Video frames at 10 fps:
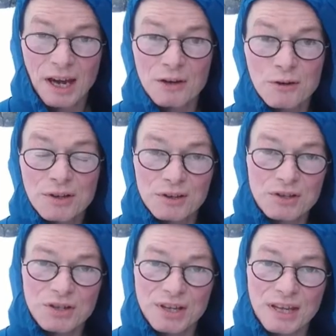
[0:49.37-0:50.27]
and you can
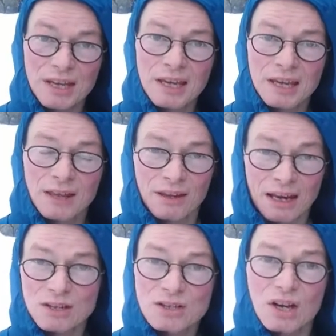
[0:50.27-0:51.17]
see the
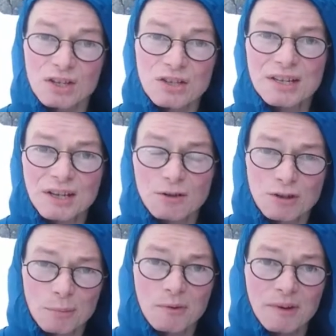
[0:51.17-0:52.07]
andesite sitting on
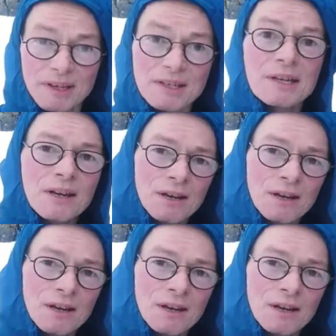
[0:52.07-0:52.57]
top of it